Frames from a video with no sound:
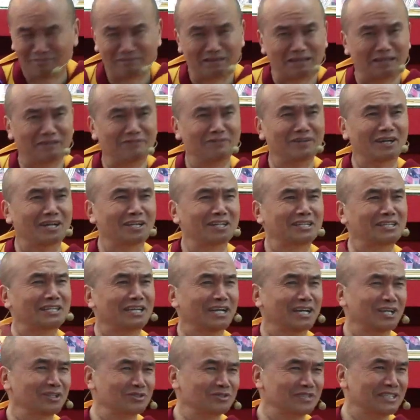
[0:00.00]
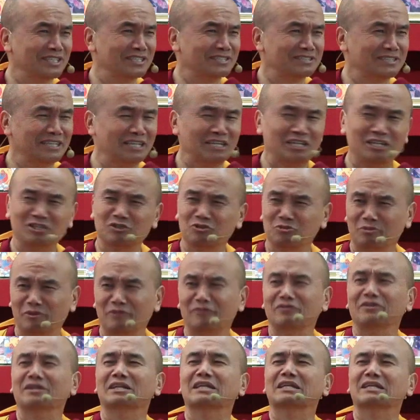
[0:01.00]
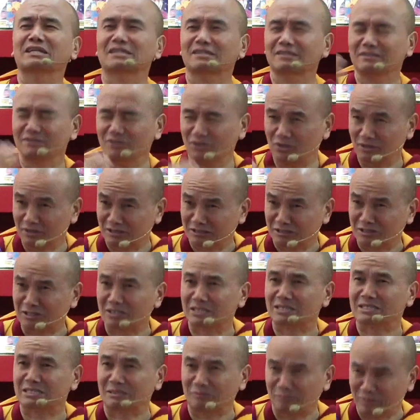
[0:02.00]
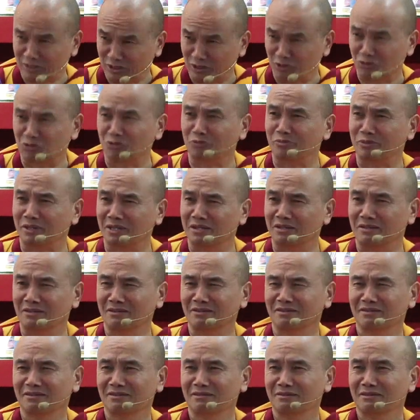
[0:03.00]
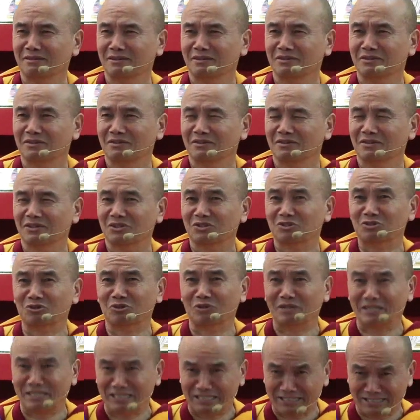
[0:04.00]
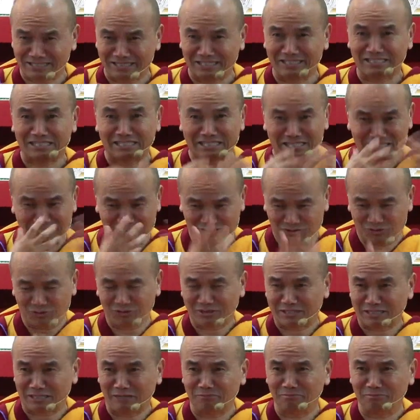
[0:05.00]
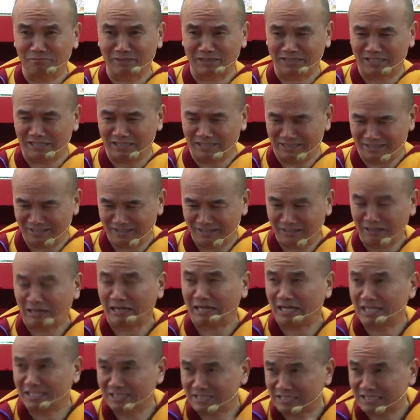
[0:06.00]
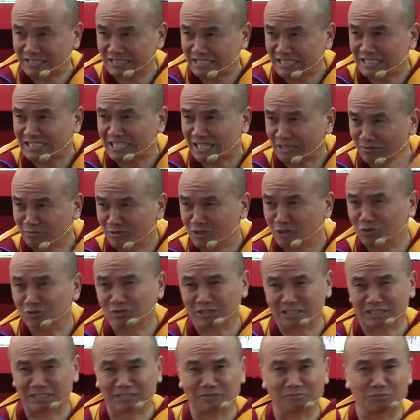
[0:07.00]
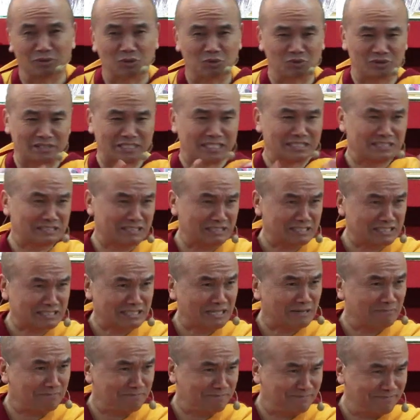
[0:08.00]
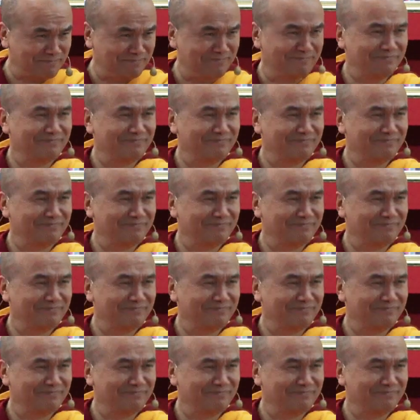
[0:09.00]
If Aranigarjuna is there, he should be feeling, sympathy to me. So he's teaching to somebody. He's teaching emptiness to somebody who says this is cup.